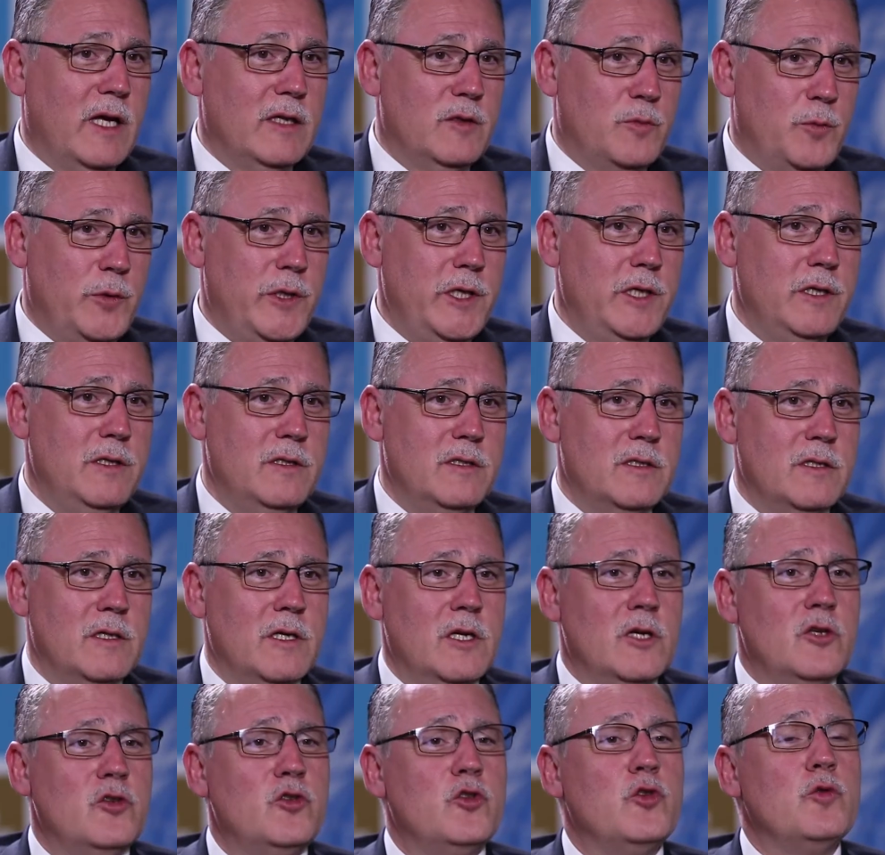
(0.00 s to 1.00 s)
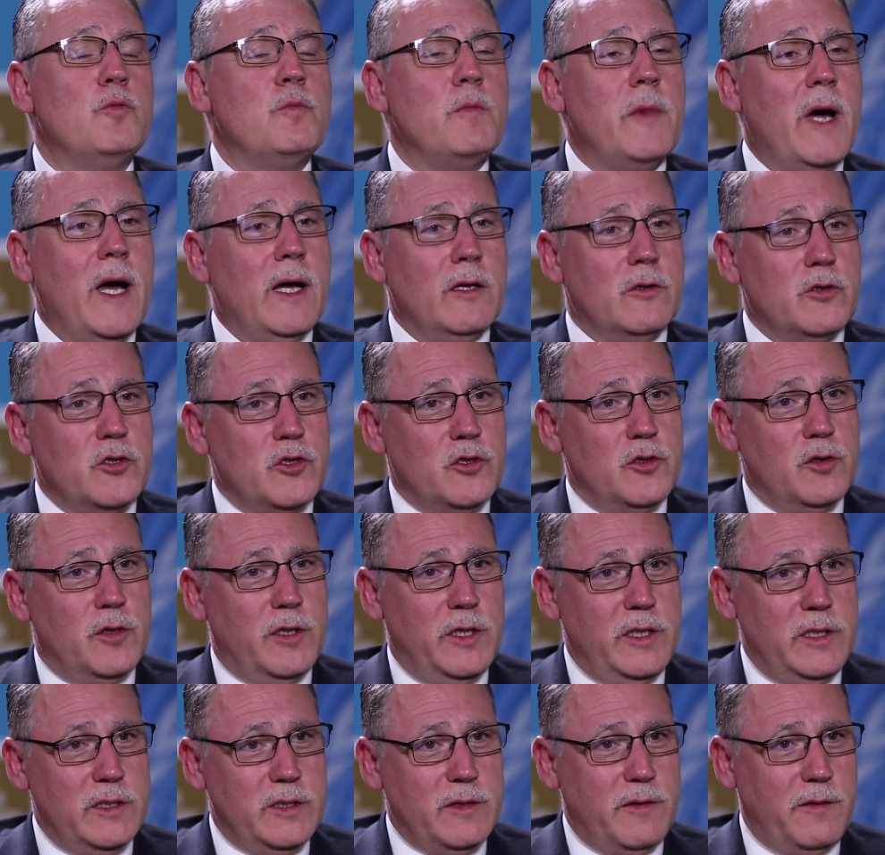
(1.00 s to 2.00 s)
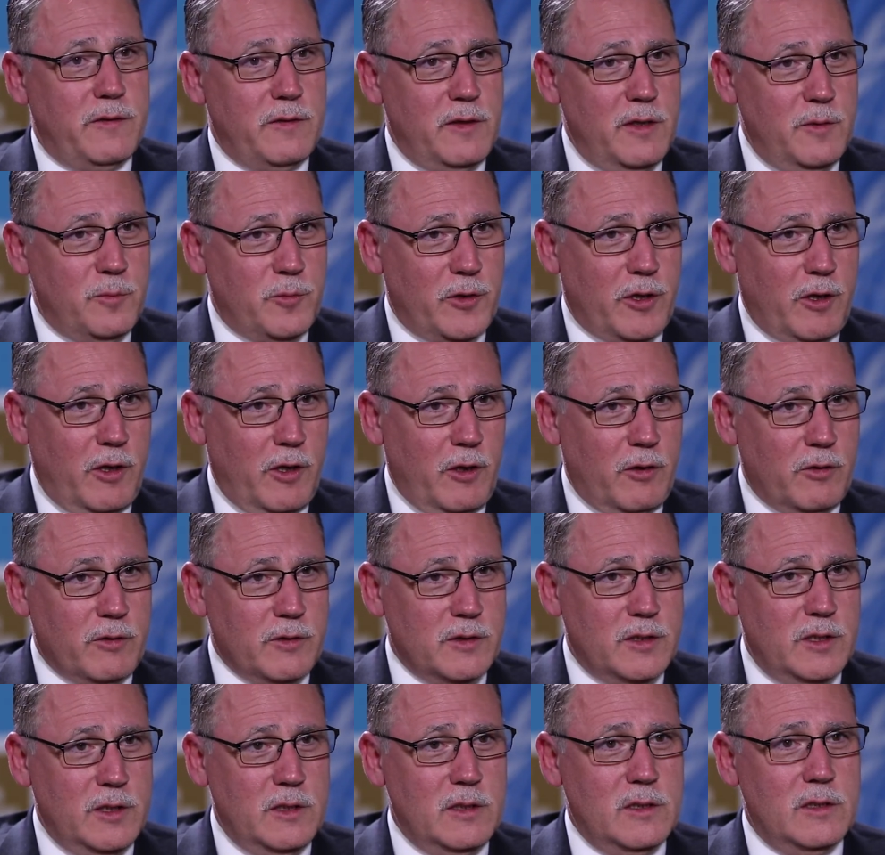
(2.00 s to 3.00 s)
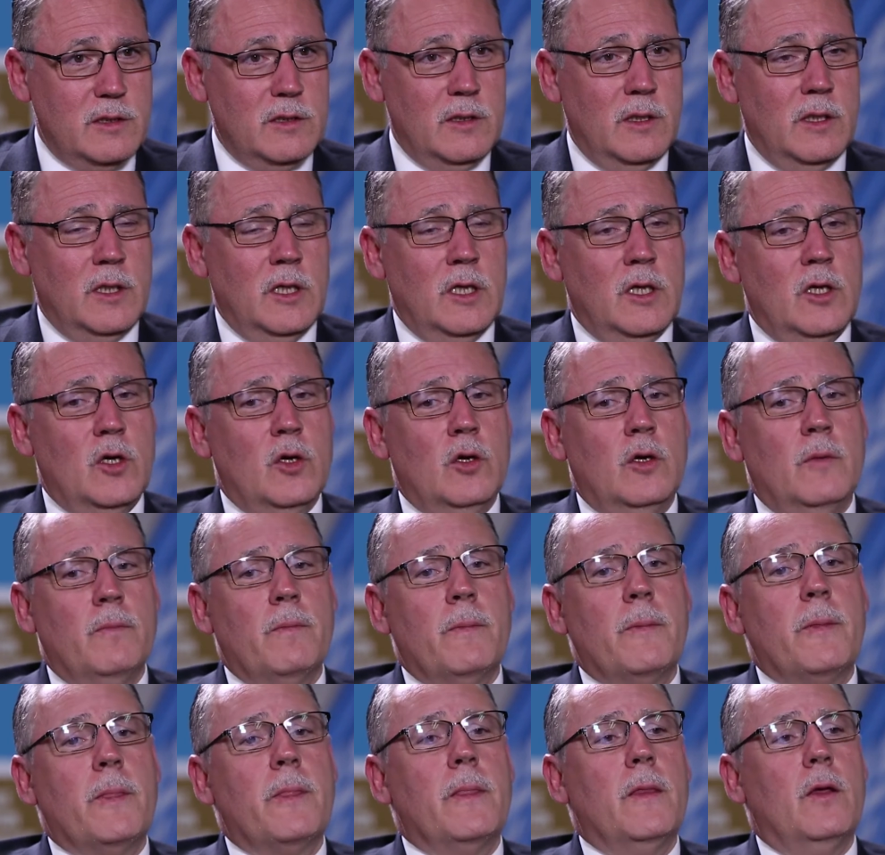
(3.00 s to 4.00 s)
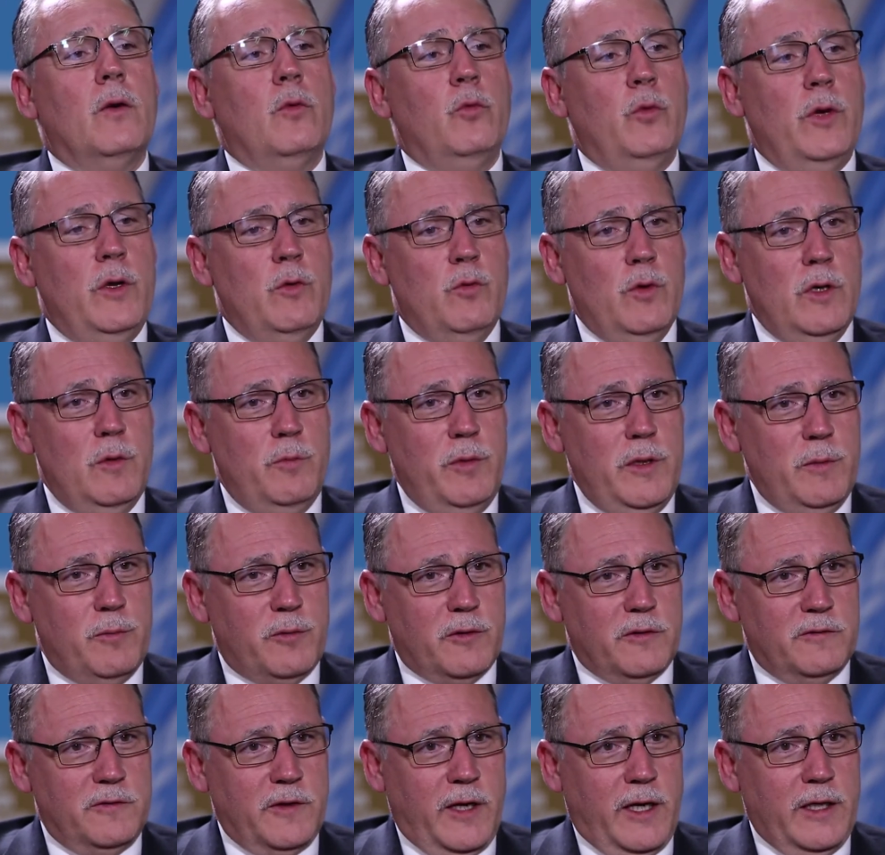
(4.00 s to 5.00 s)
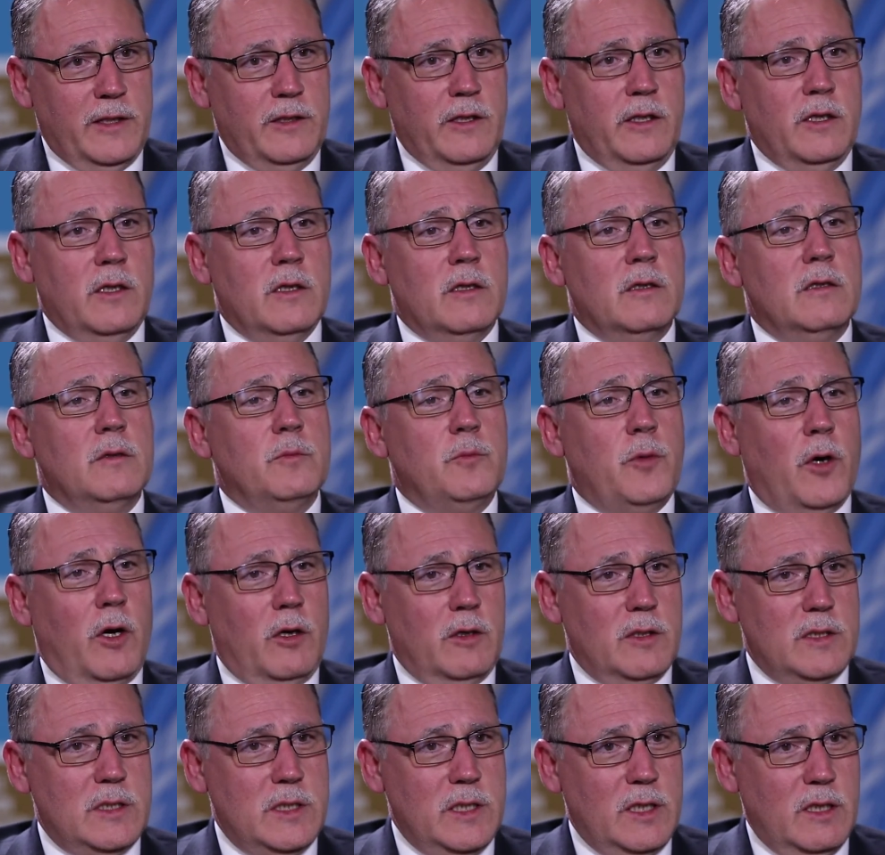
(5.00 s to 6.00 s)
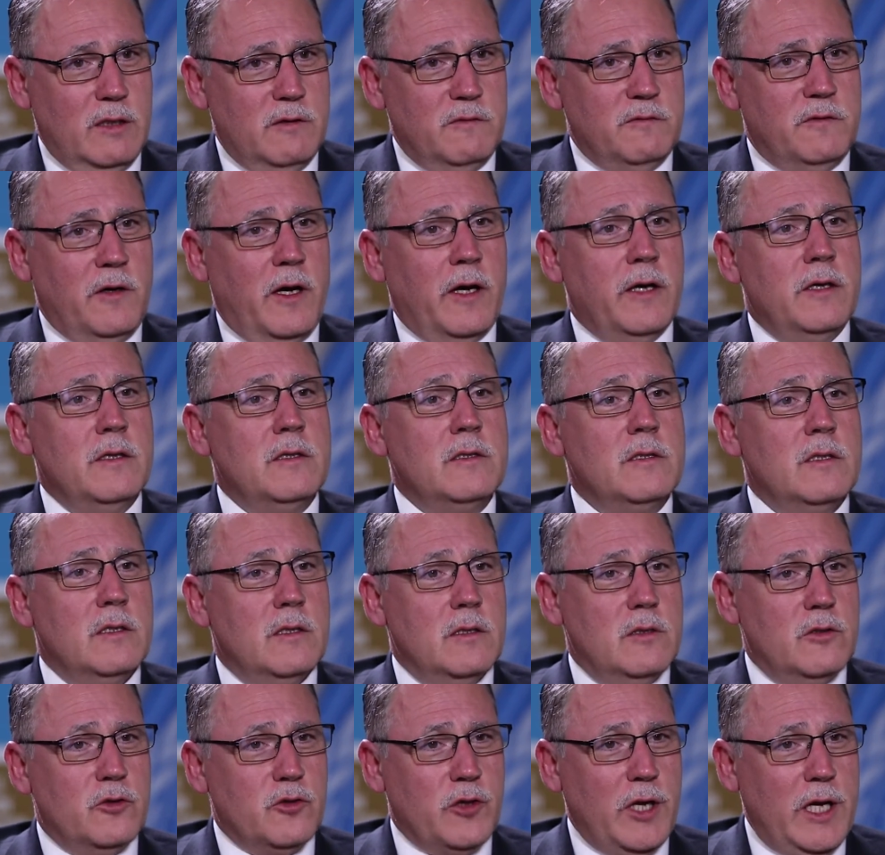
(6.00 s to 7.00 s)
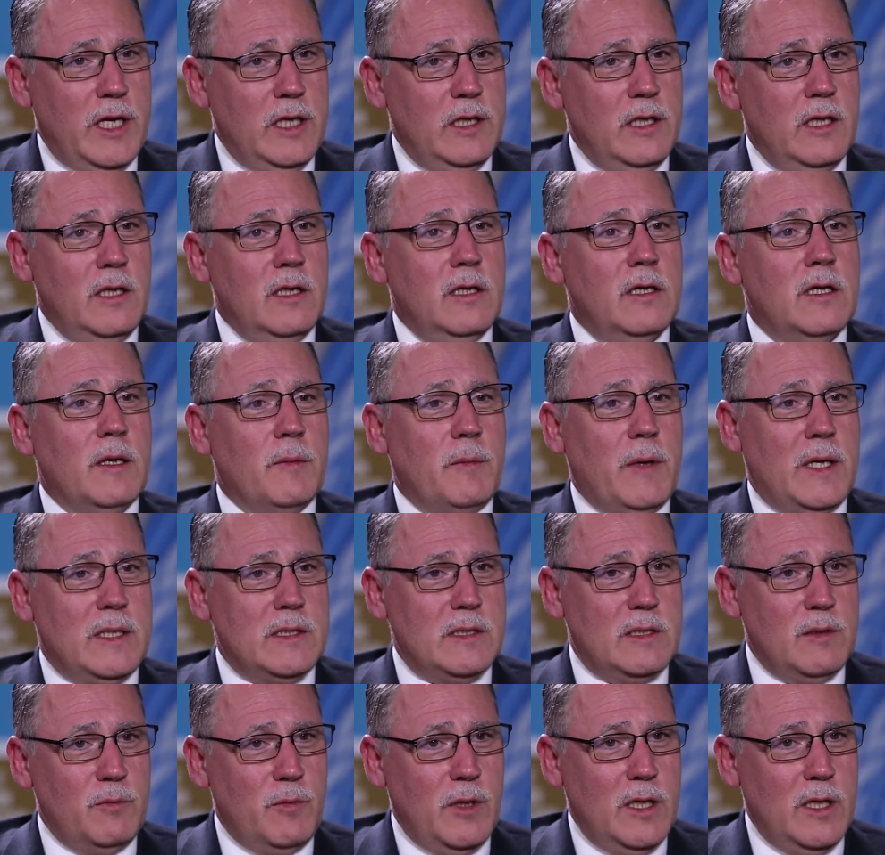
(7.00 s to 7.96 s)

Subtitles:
and peace to match these three priorities. We will be providing policy advice, training, capacity